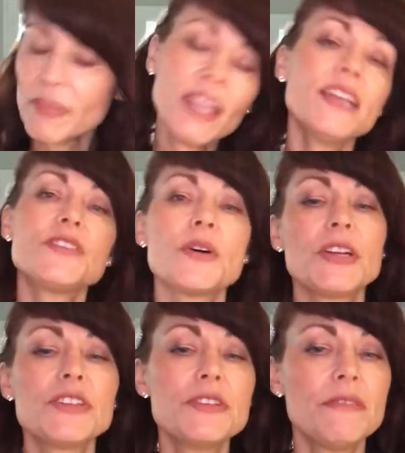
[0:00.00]
And so
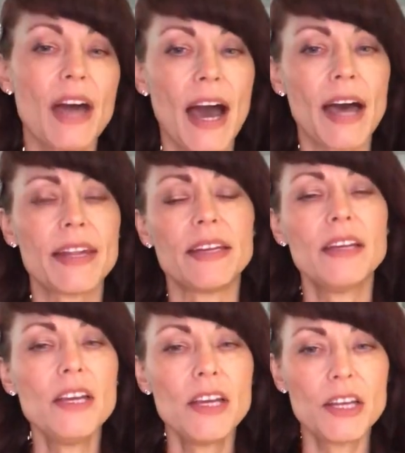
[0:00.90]
he'll do that and
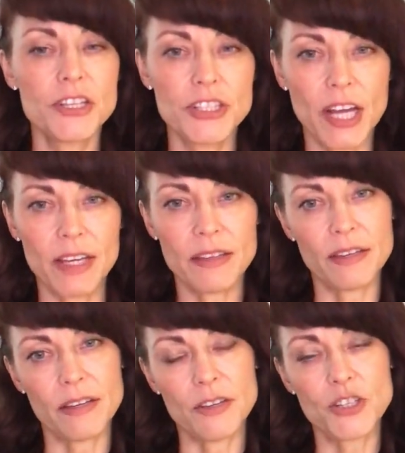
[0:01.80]
check
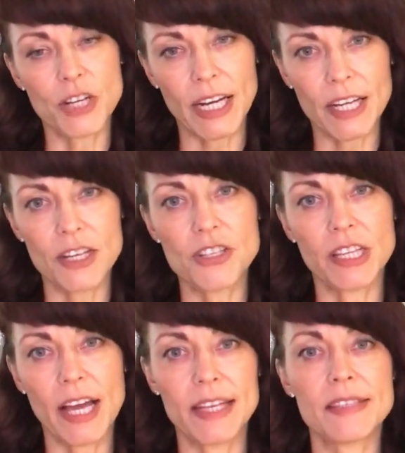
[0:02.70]
the drainage
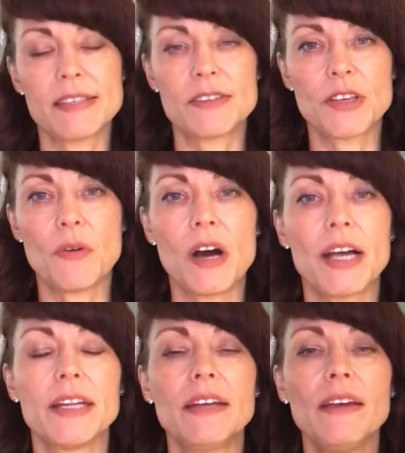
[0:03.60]
lines and so
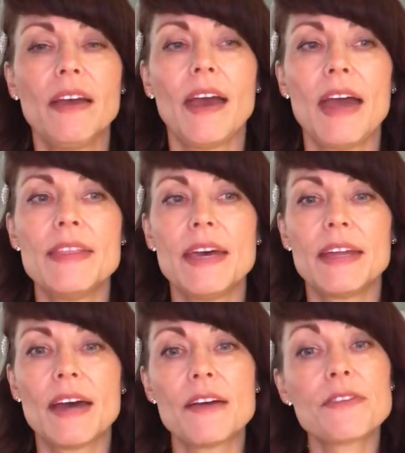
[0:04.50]
on. And
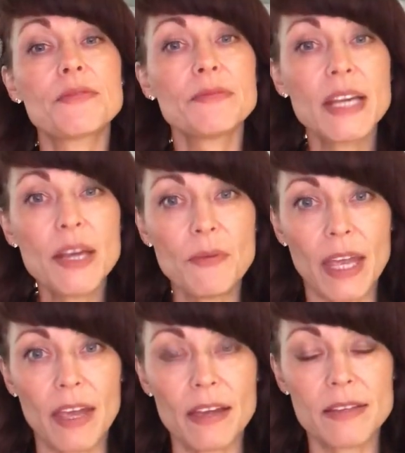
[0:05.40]
then at 3
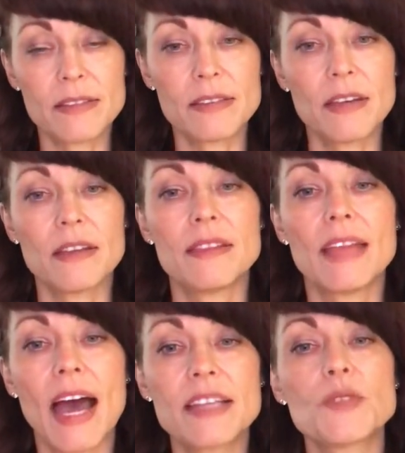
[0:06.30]
weeks,
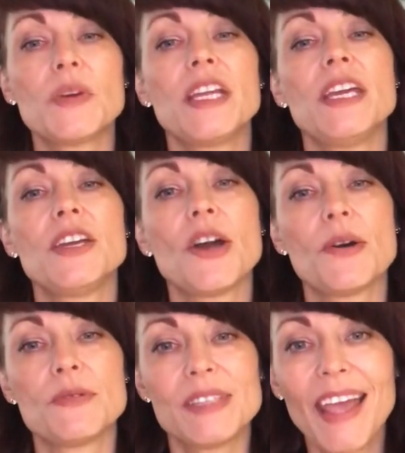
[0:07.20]
that's when he
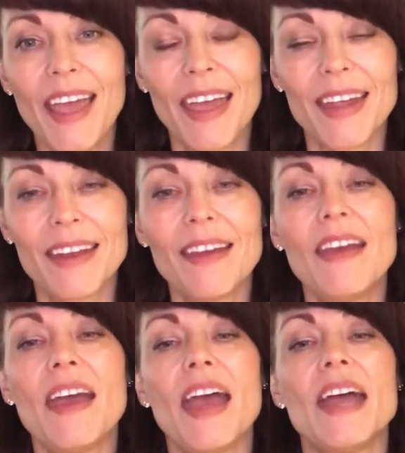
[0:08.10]
goes in
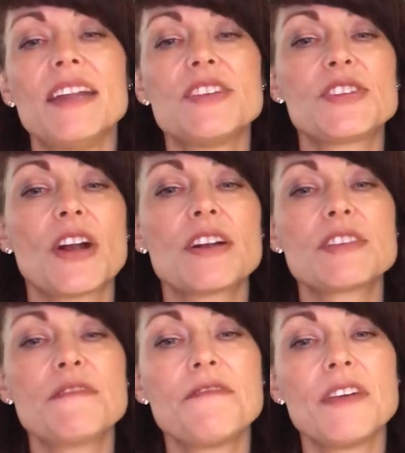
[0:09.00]
and he
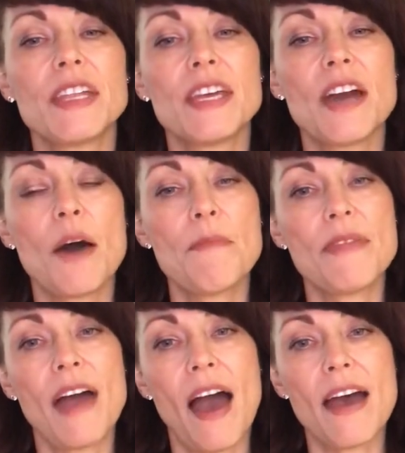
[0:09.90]
starts filling up
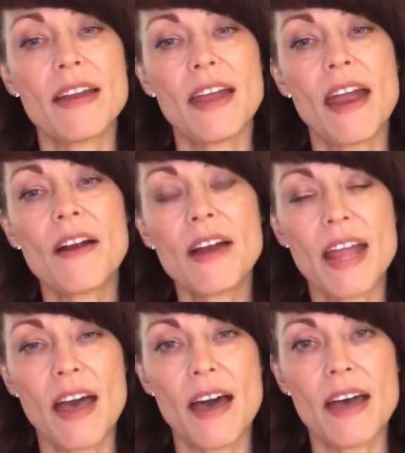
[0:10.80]
that
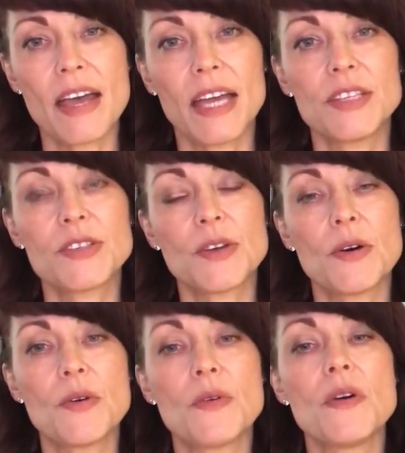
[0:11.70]
area. And
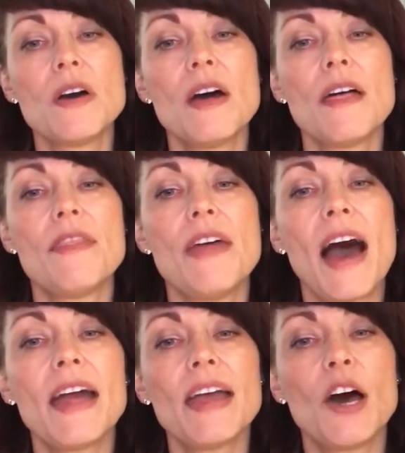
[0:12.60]
so
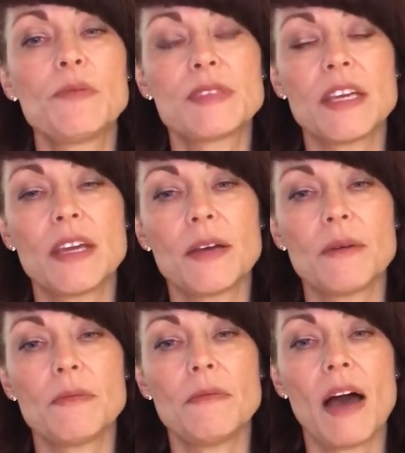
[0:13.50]
that helps
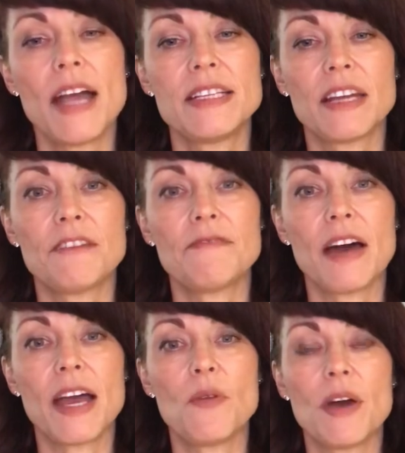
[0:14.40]
him
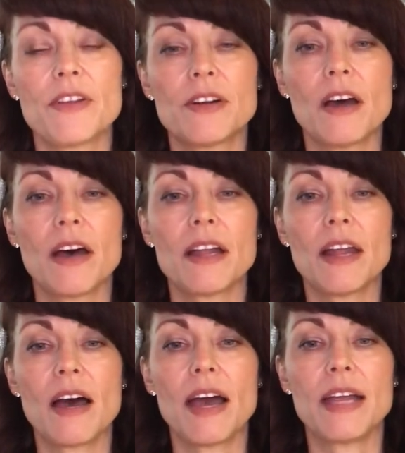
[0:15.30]
identify whether or not
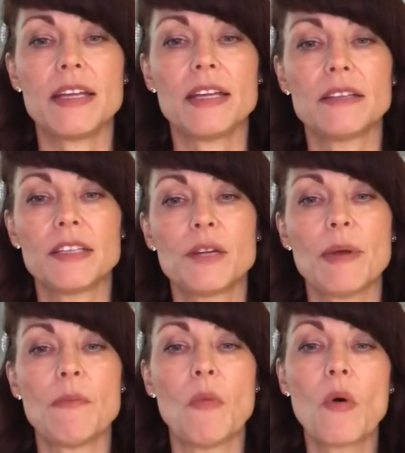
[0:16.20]
I need a little
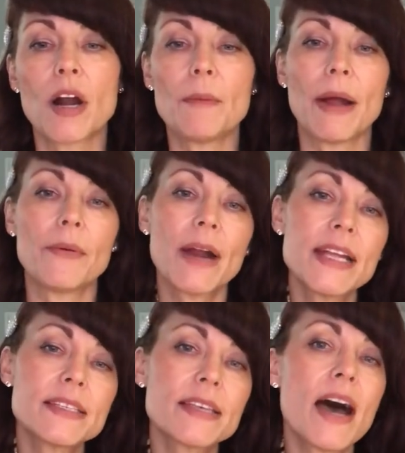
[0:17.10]
bit more on my
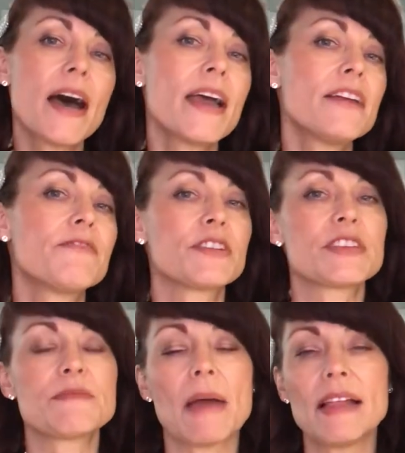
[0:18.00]
right side
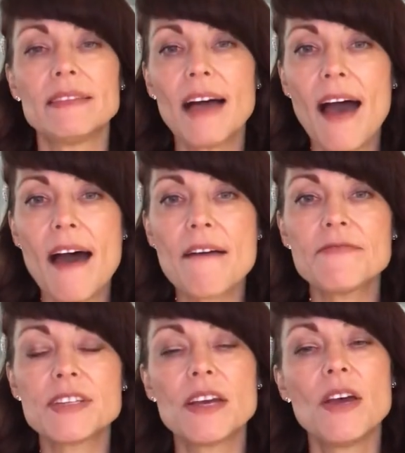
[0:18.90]
versus my
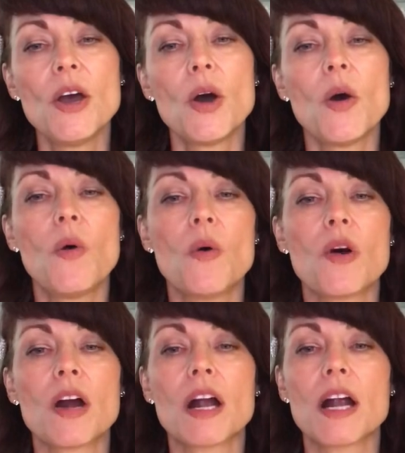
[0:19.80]
left,
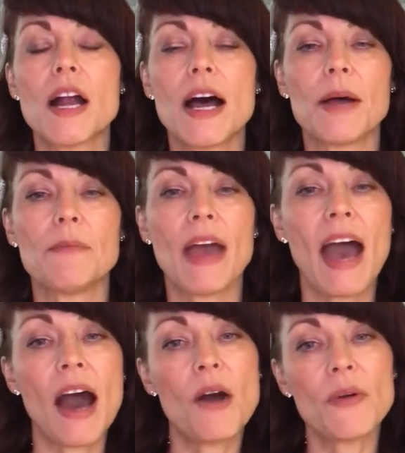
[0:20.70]
or
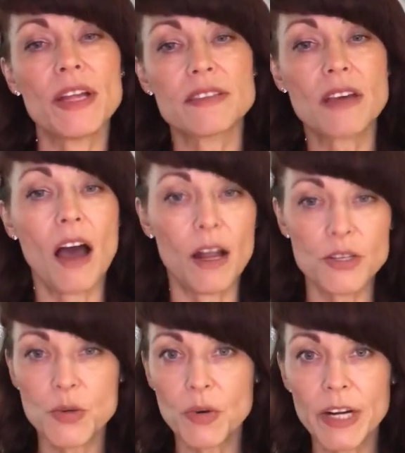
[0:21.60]
how it's
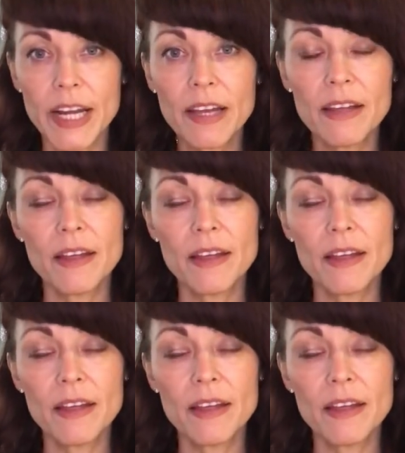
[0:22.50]
contouring.